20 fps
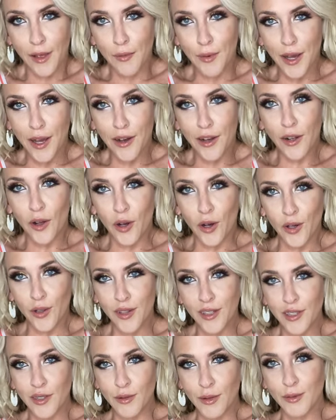about. All
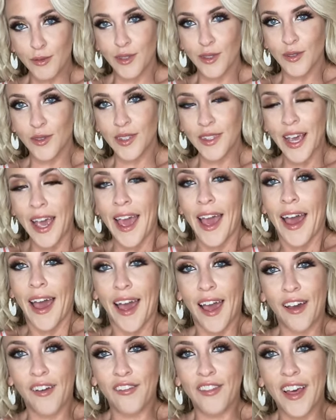these swimsuits
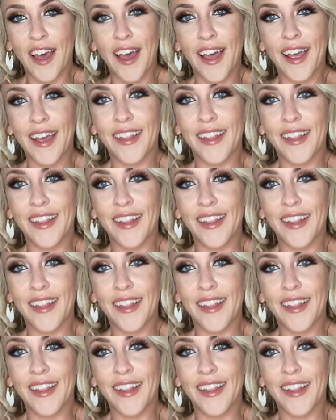have that,